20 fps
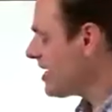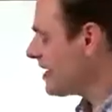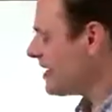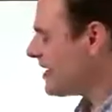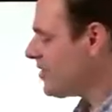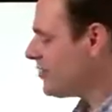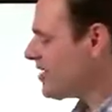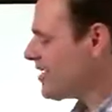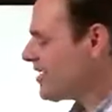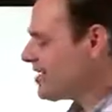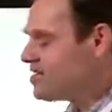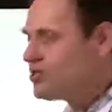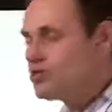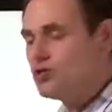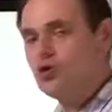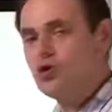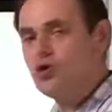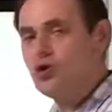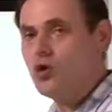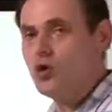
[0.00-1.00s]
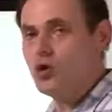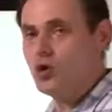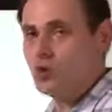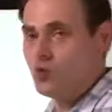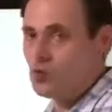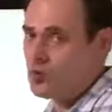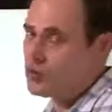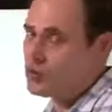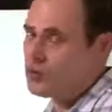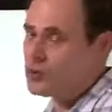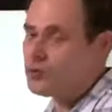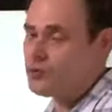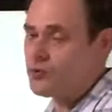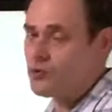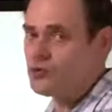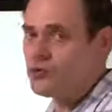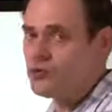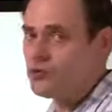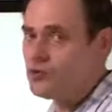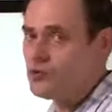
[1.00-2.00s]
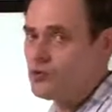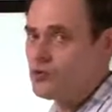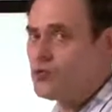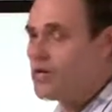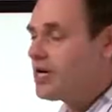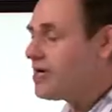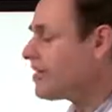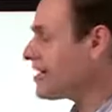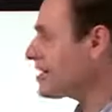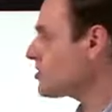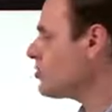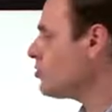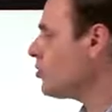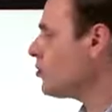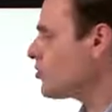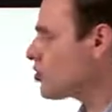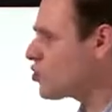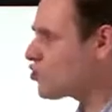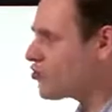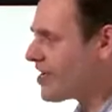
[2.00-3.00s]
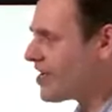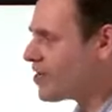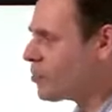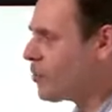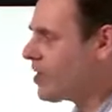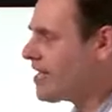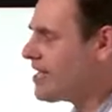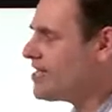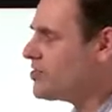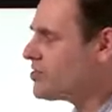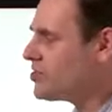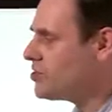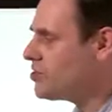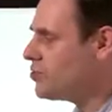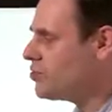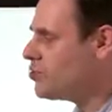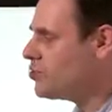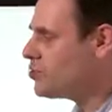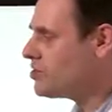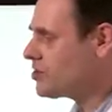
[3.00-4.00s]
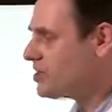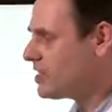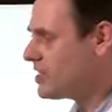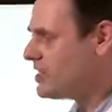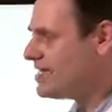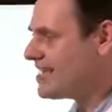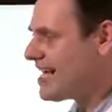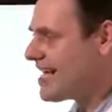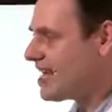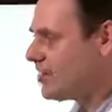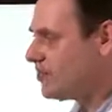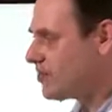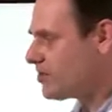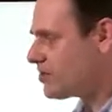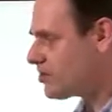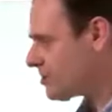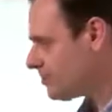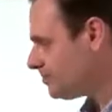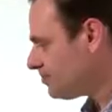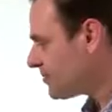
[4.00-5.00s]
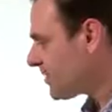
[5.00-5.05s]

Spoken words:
Now, that is not what you're supposed to do. That's not the correct way to use these elements.